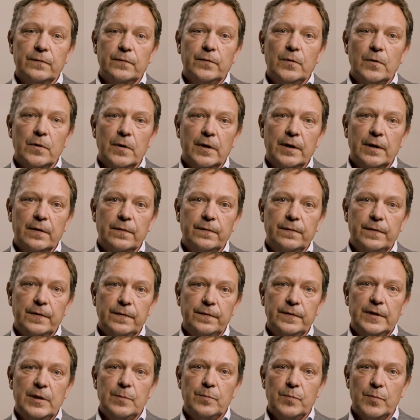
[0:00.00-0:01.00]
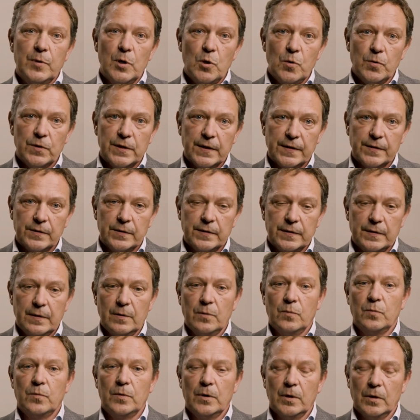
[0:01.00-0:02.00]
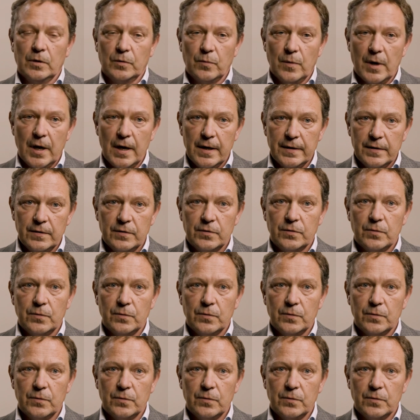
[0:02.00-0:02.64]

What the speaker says: 450 projects worldwide